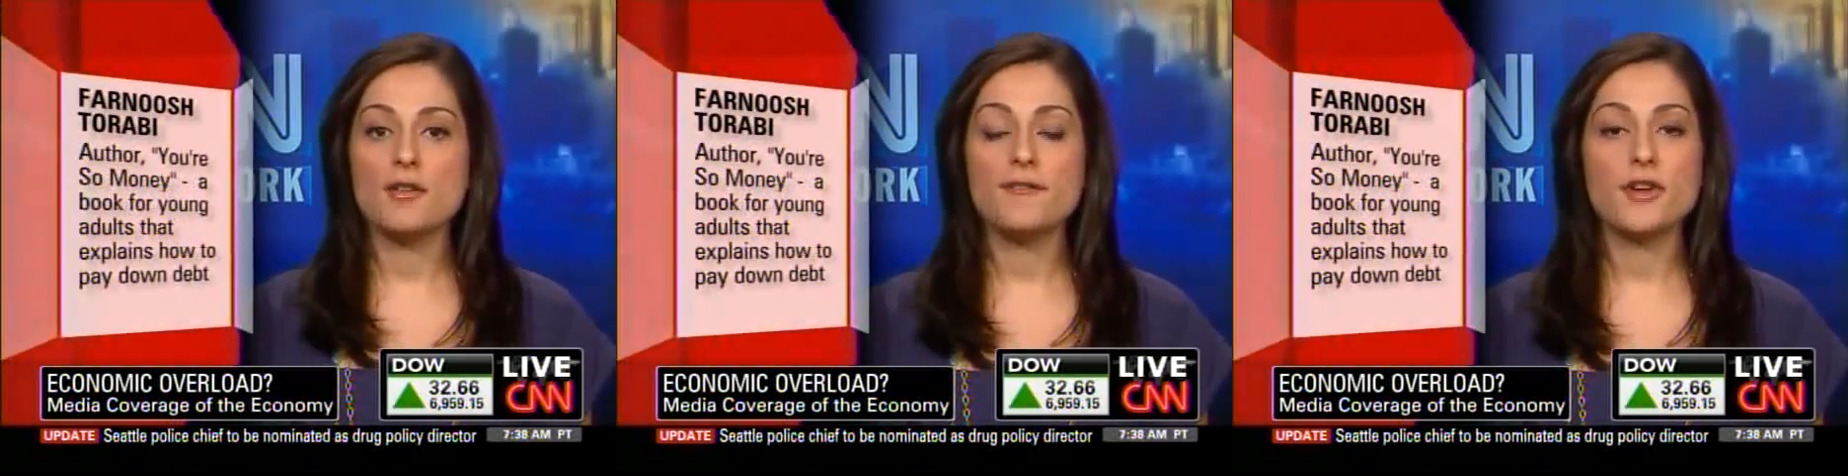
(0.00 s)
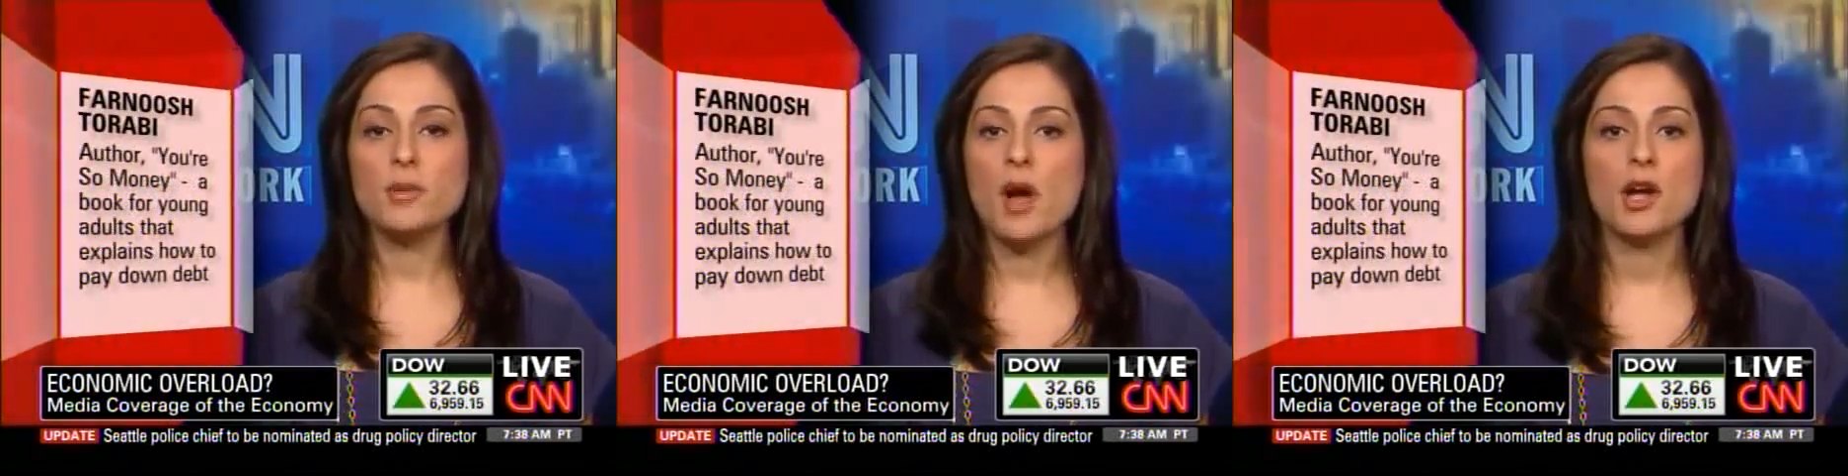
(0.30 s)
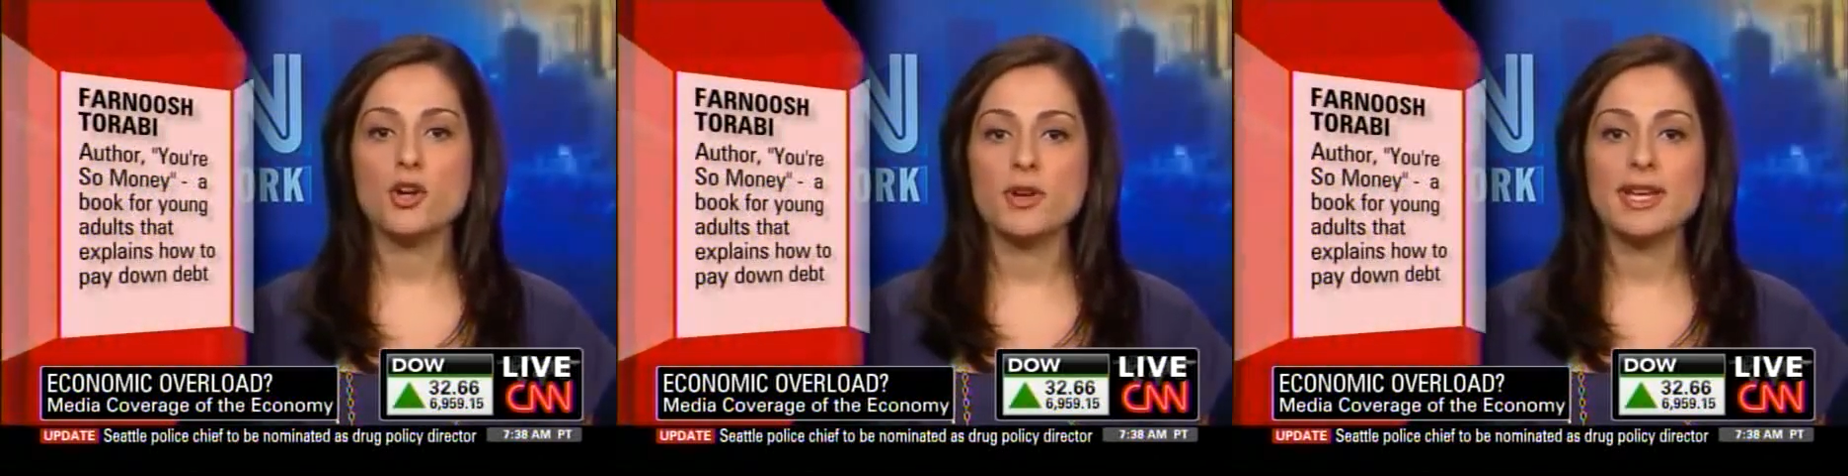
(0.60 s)

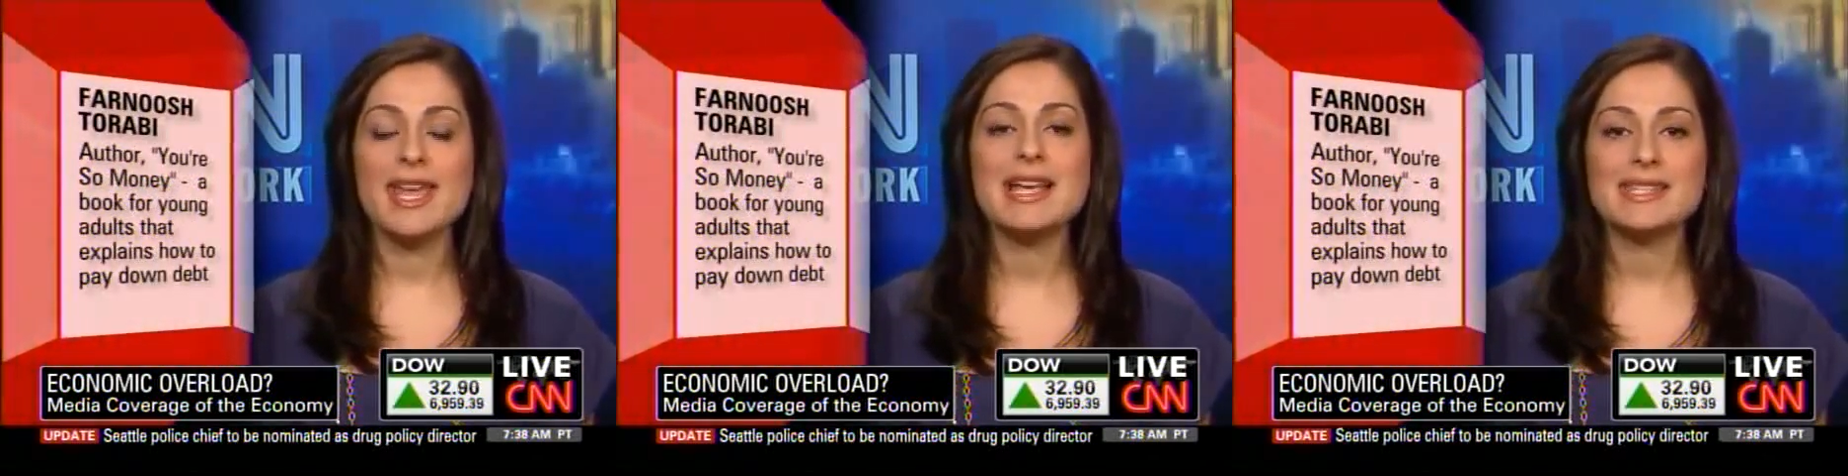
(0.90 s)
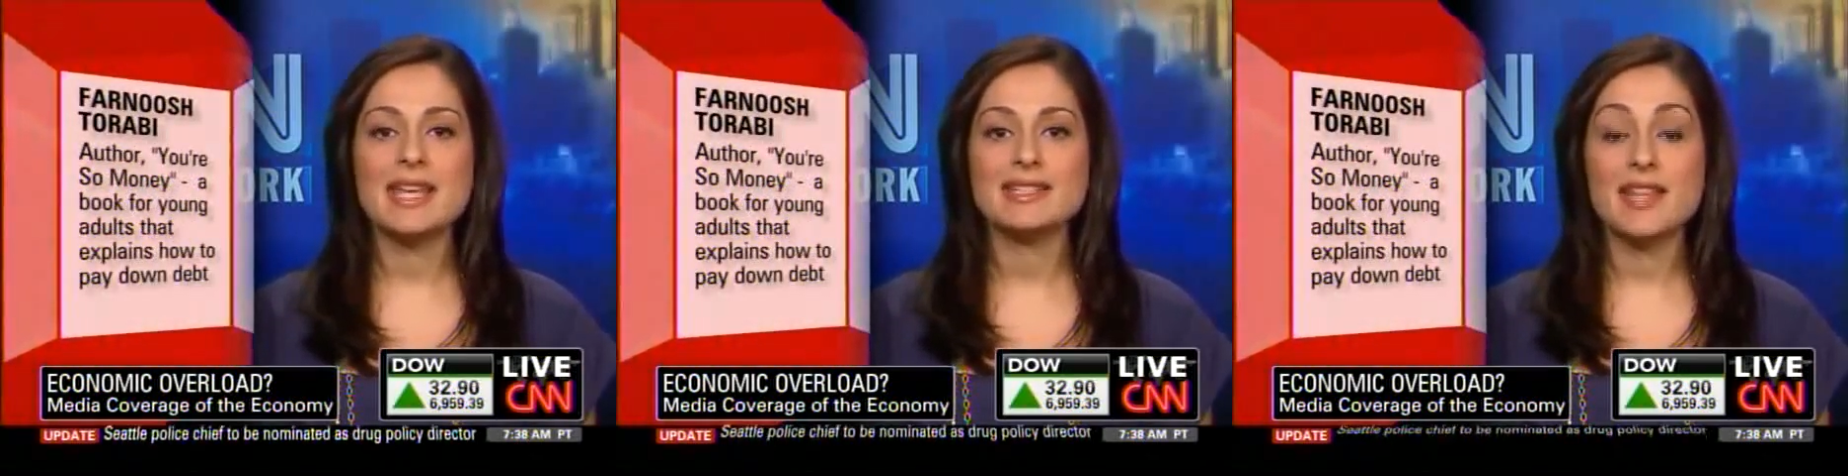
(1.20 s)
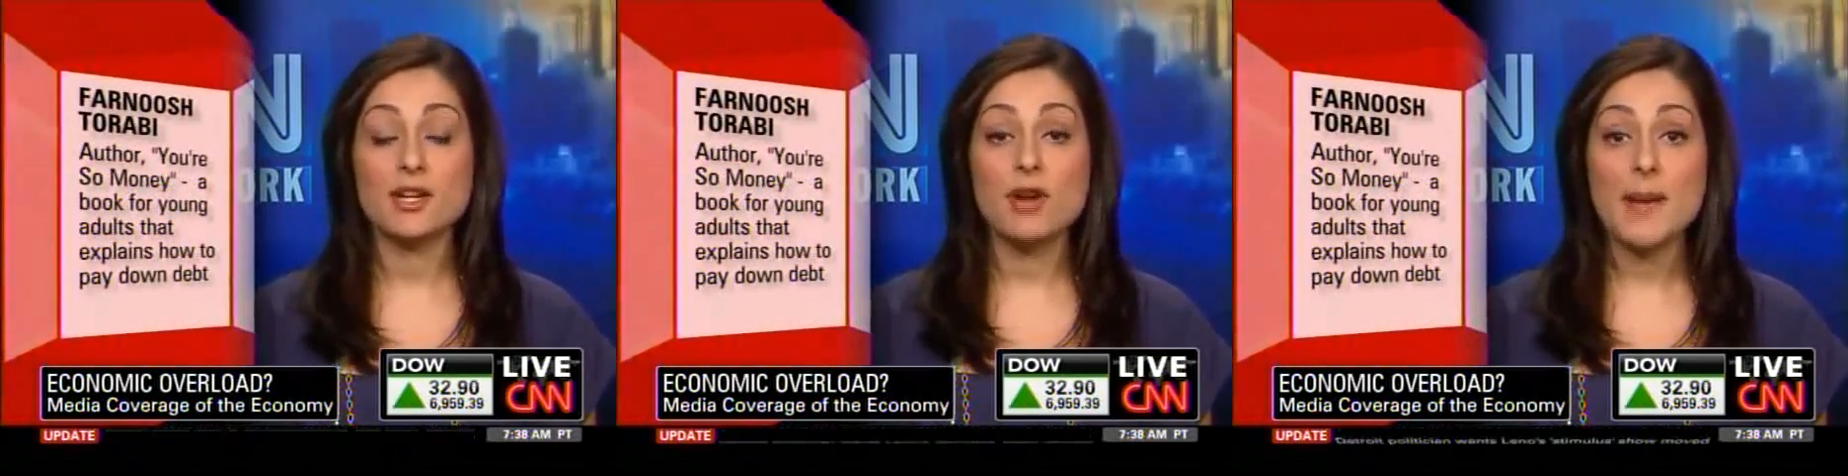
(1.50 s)
Fear-mongering, yes,
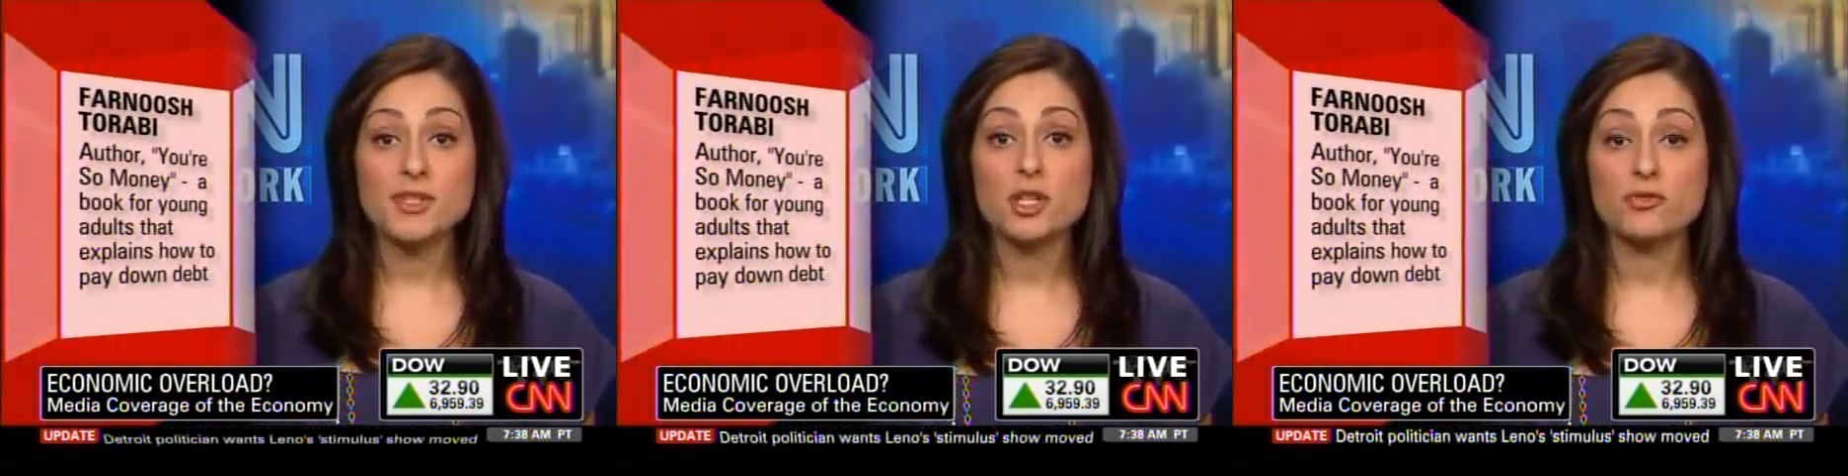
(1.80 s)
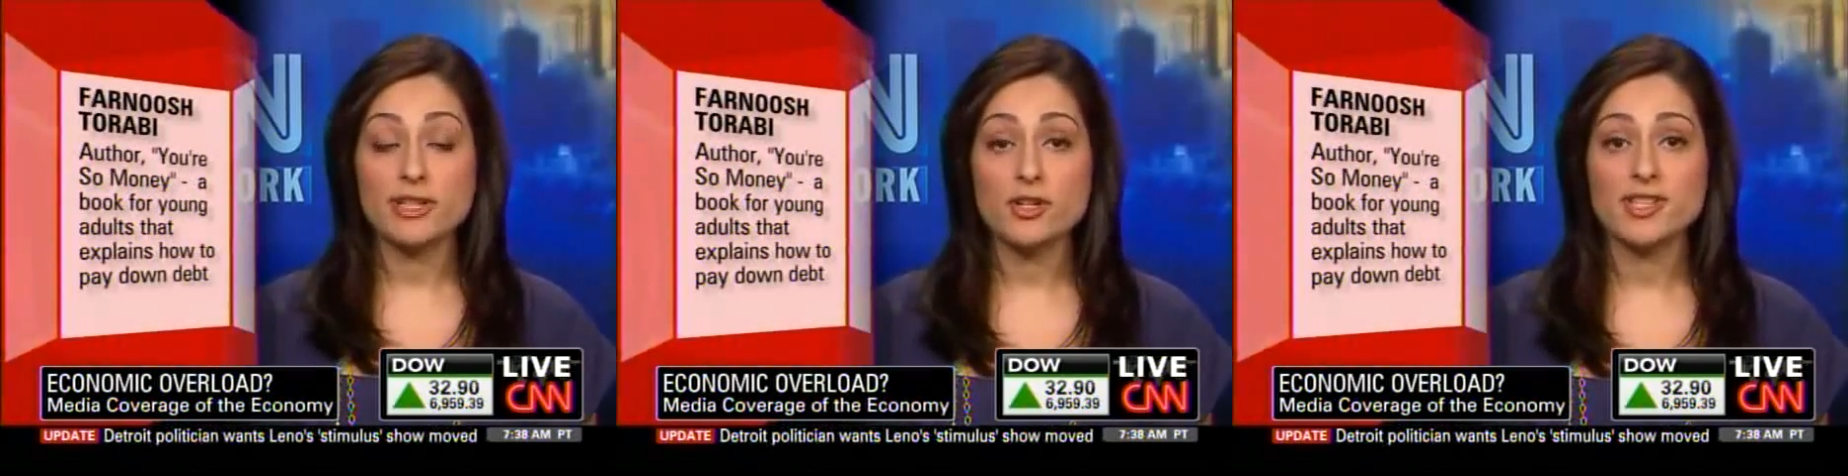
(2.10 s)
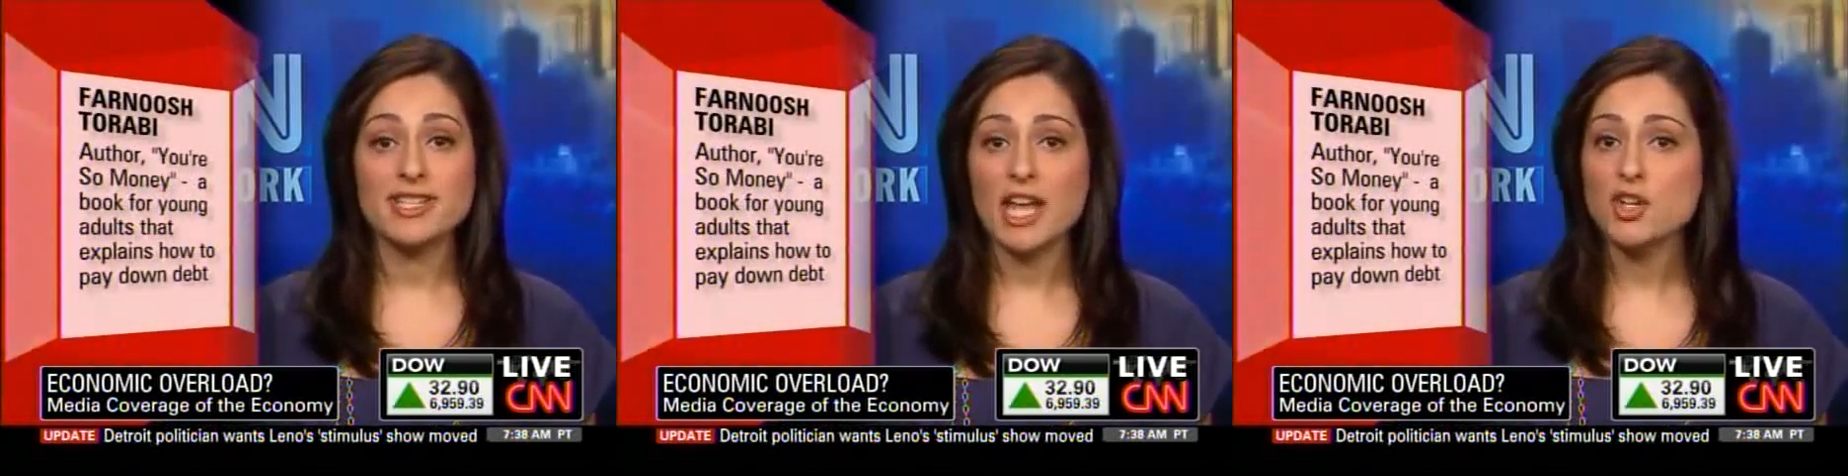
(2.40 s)
that grabs your
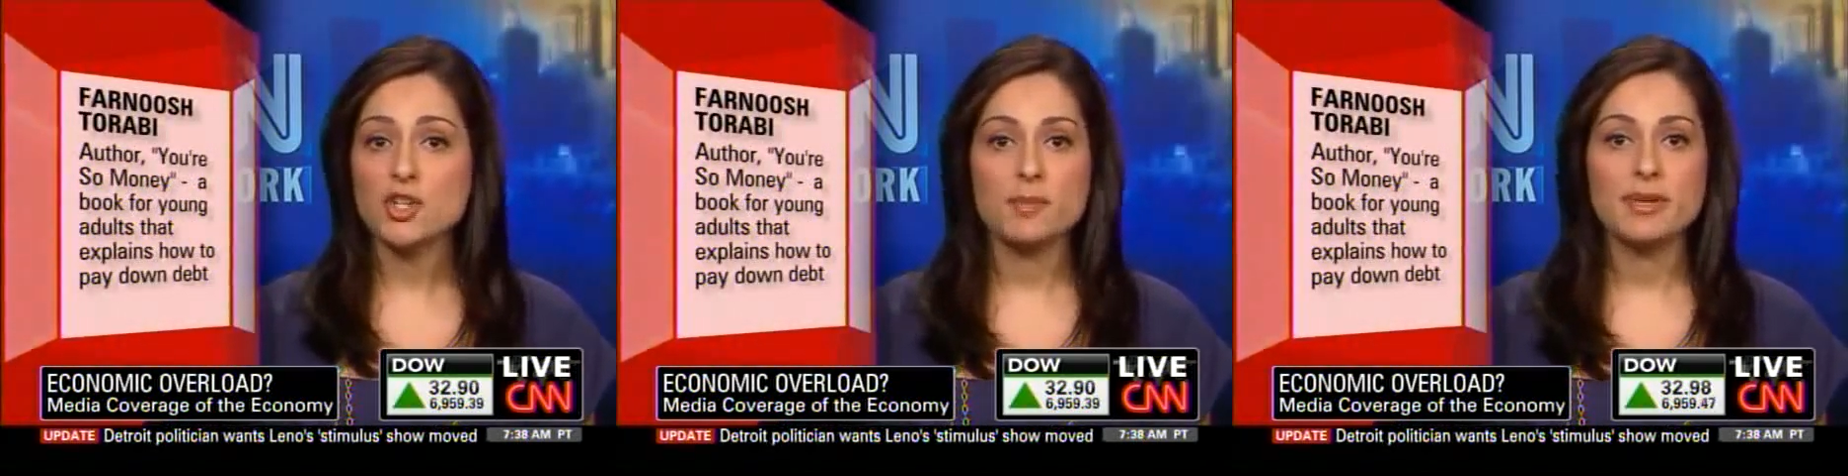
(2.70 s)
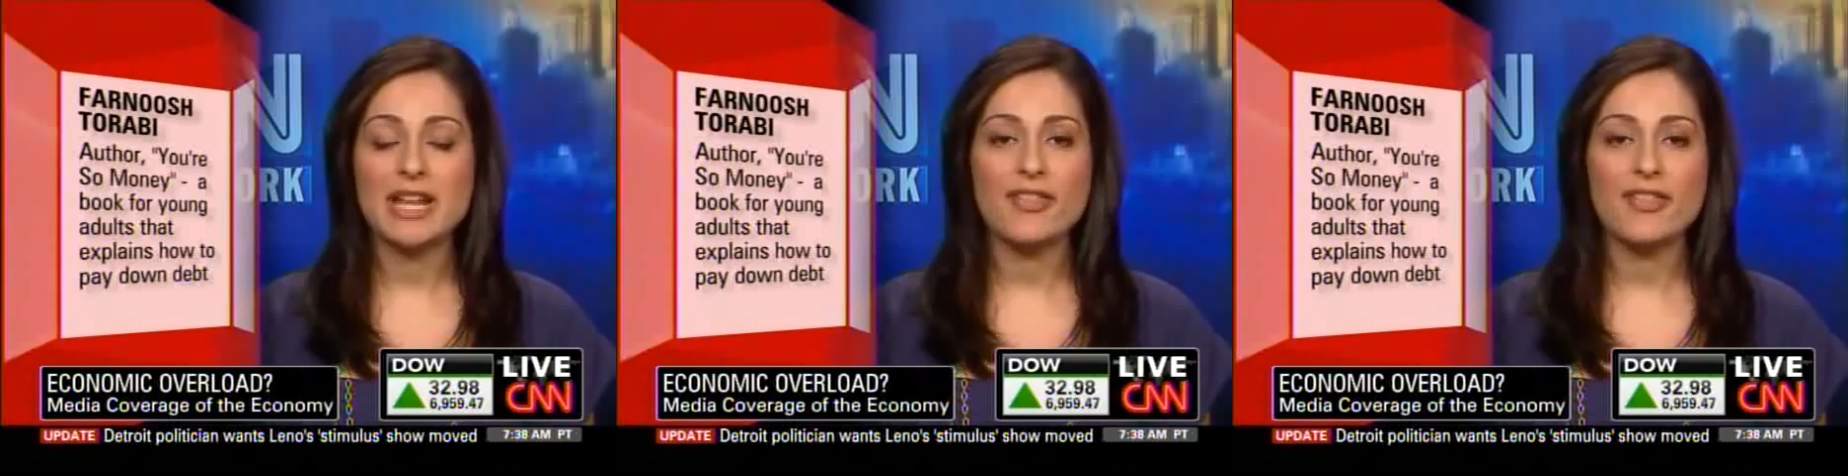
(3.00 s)
reader's attention, but